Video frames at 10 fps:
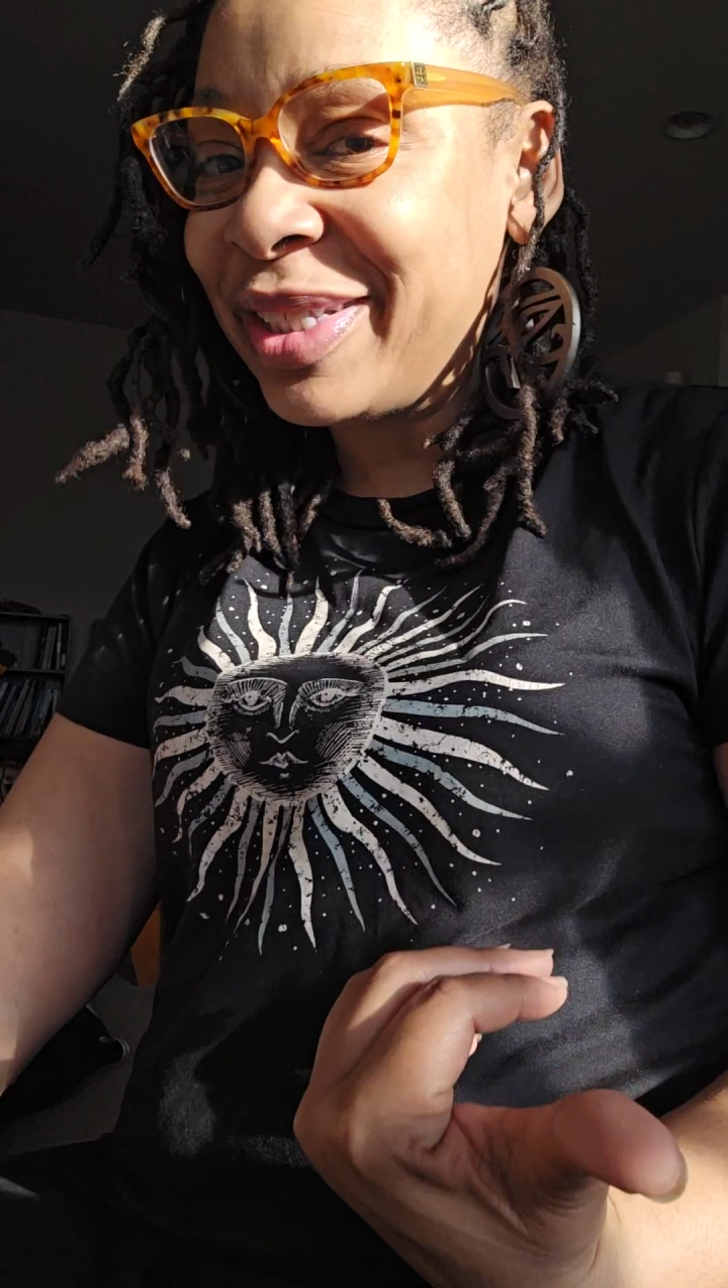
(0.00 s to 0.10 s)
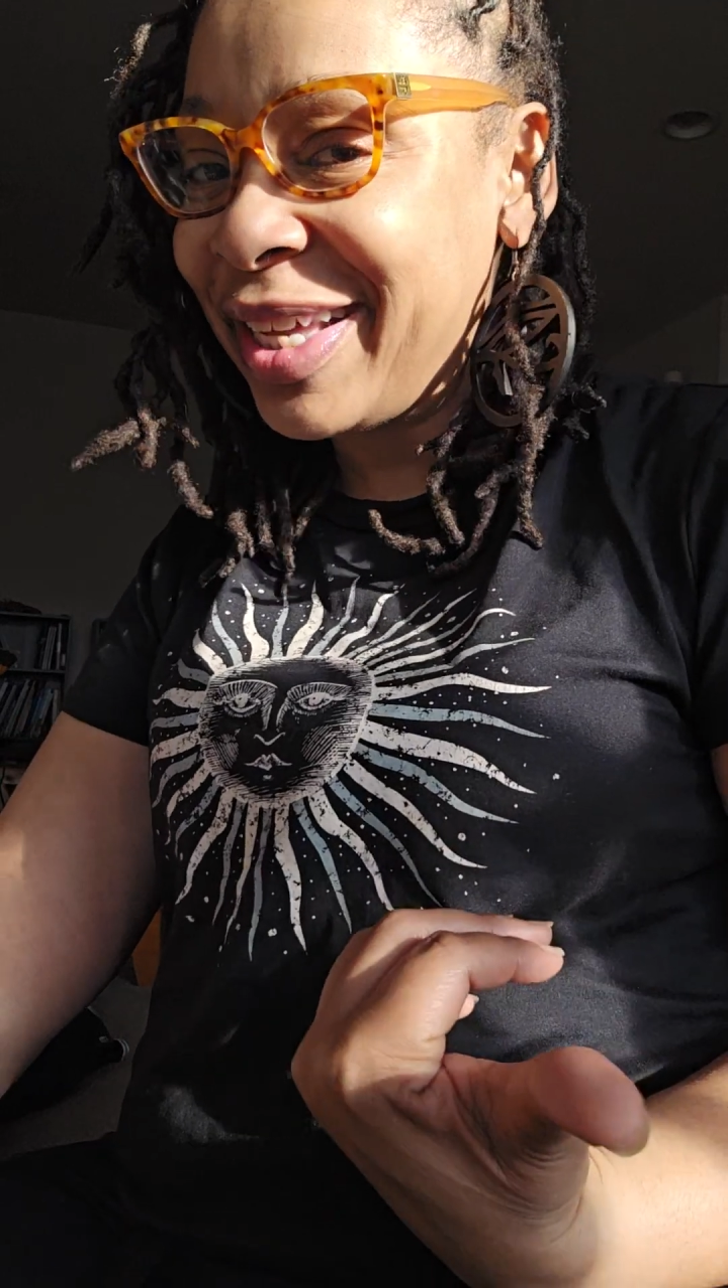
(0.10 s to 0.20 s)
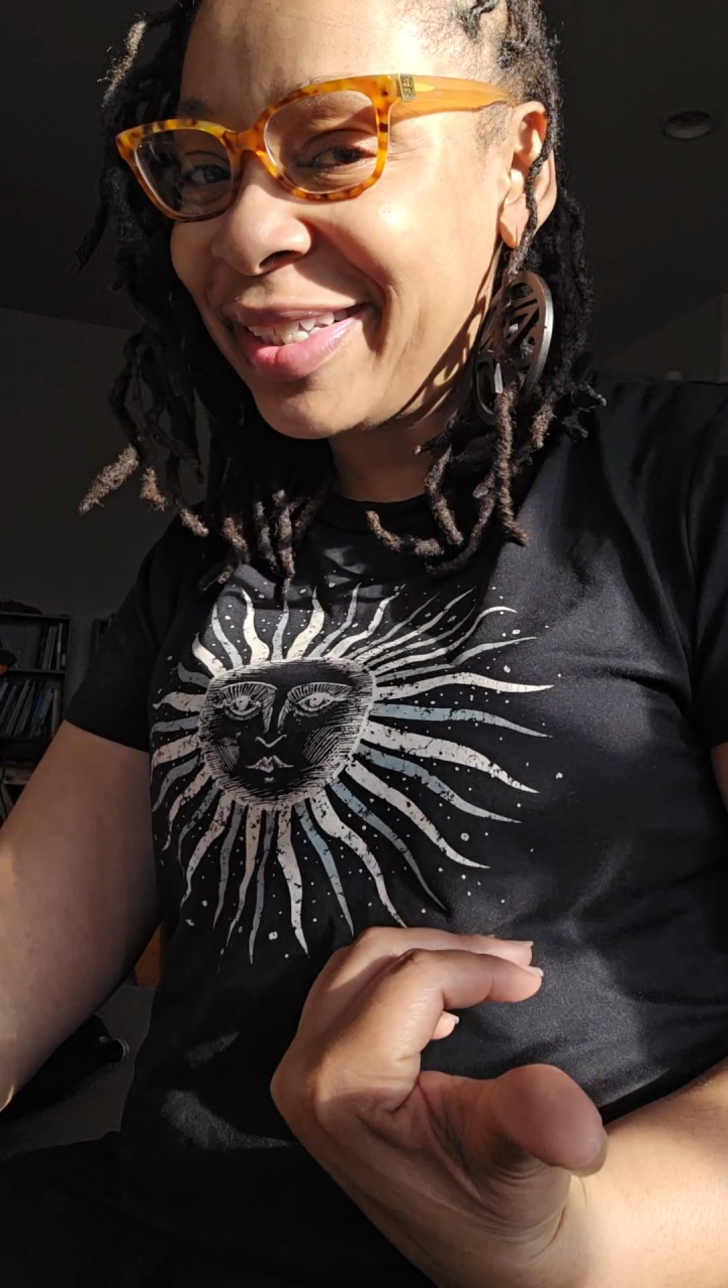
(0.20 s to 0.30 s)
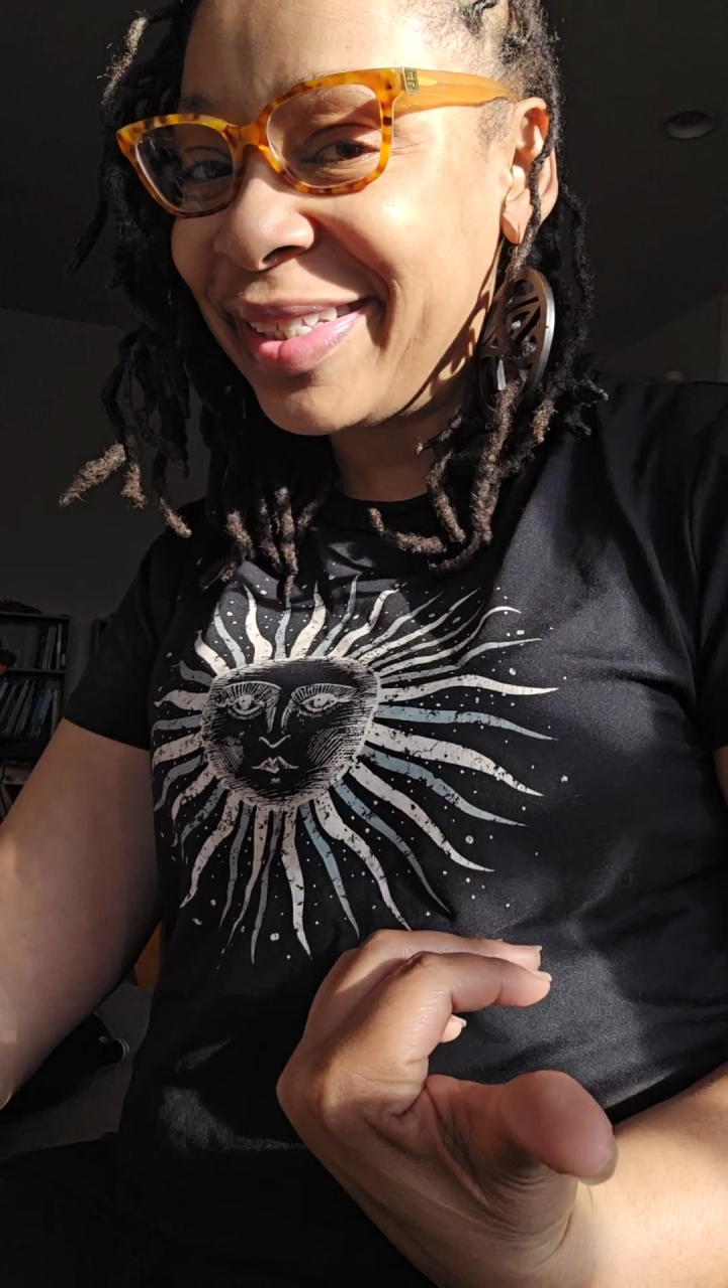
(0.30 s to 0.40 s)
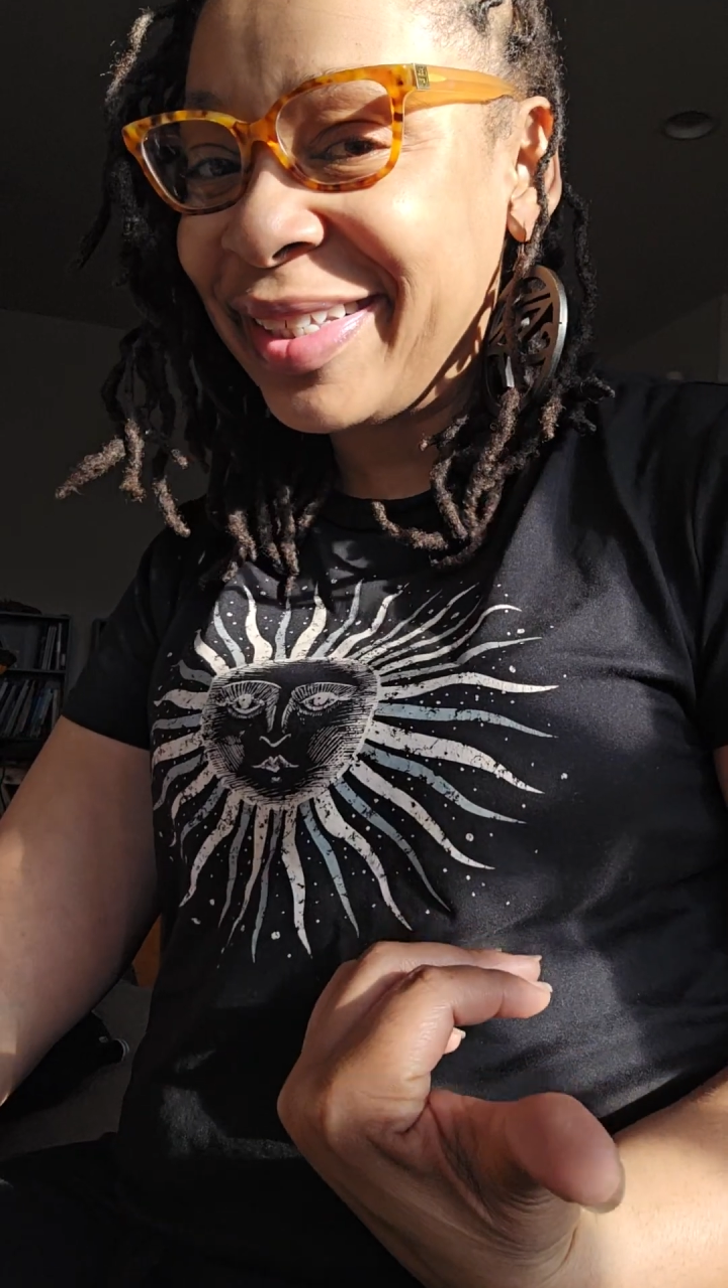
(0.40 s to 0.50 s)

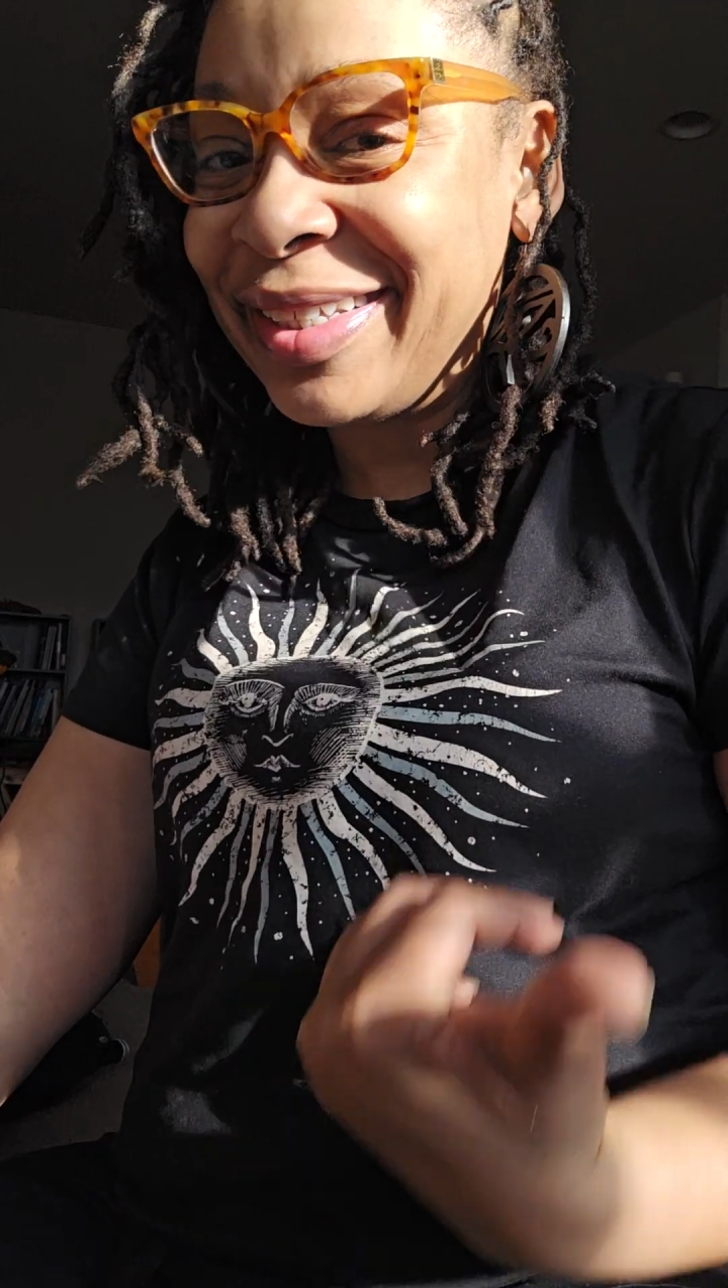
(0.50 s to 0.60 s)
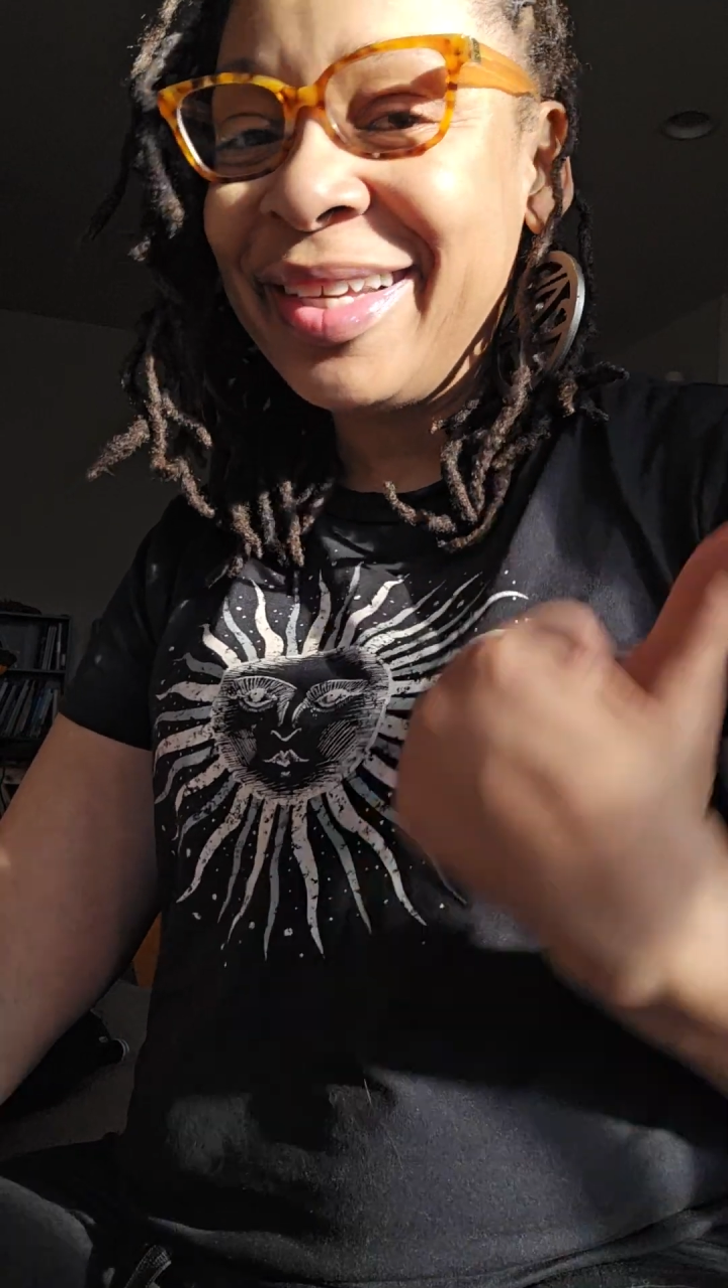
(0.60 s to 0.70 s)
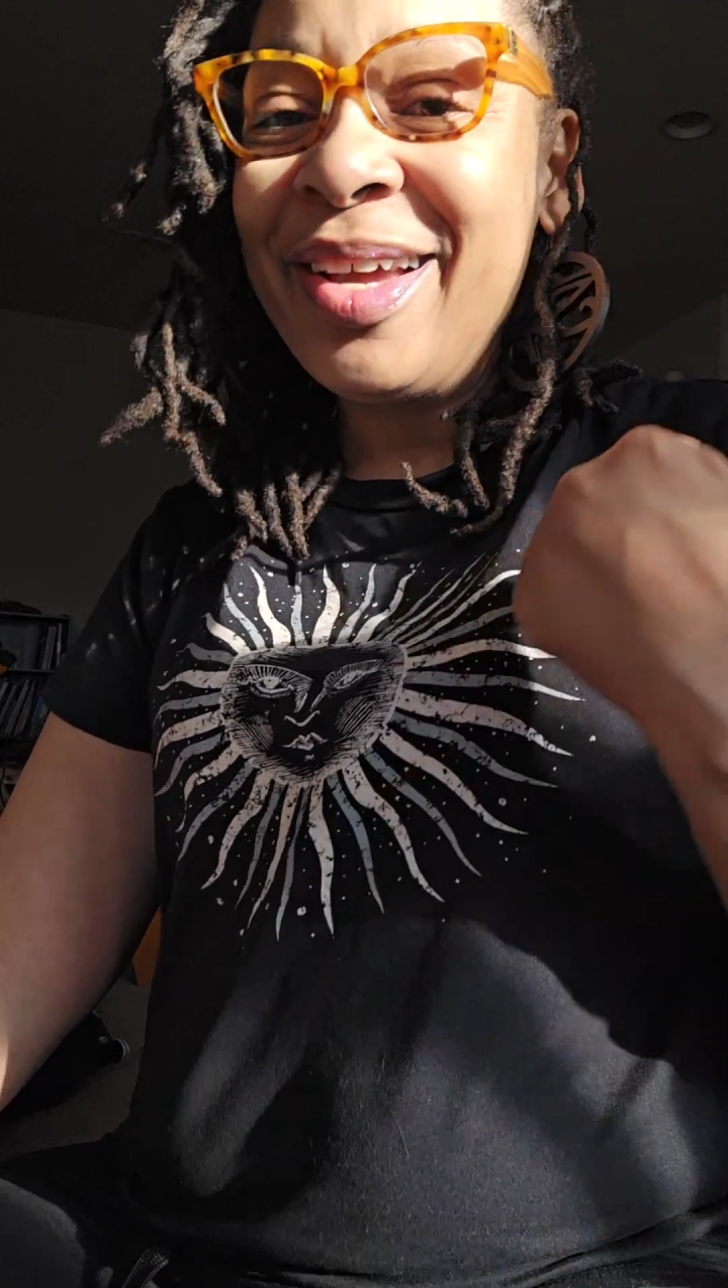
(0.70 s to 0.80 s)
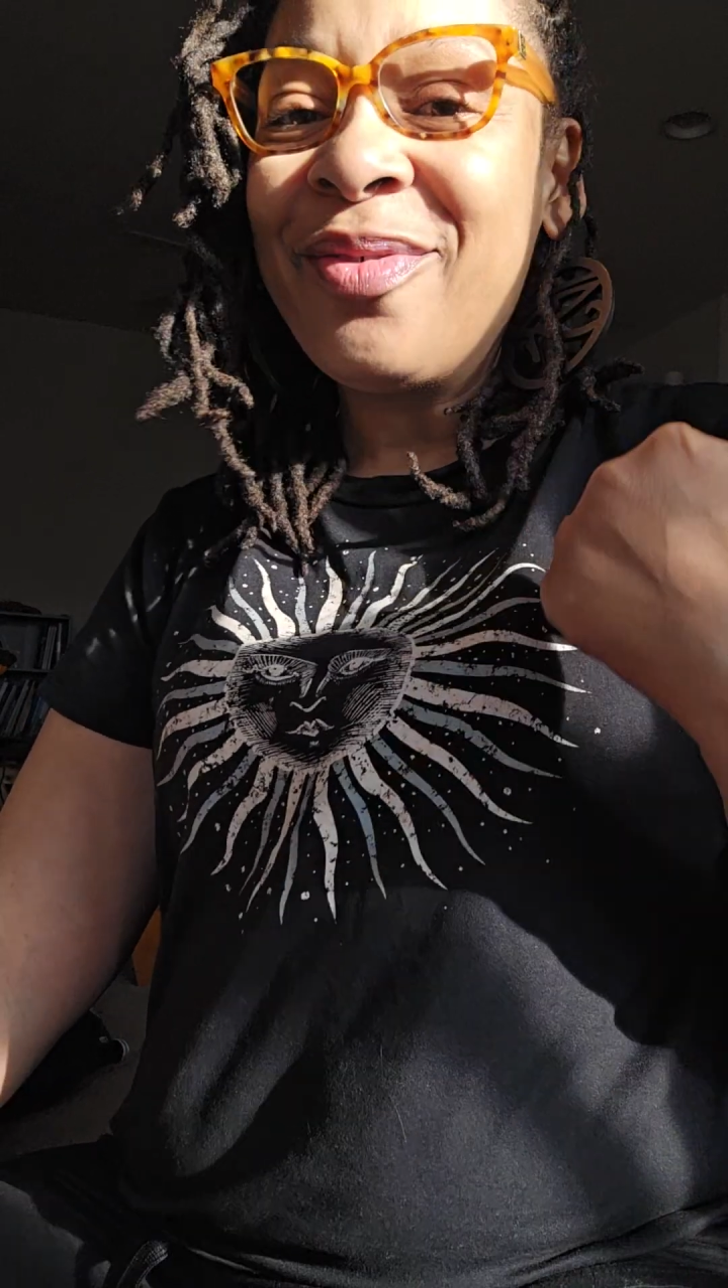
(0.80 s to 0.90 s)
Destiny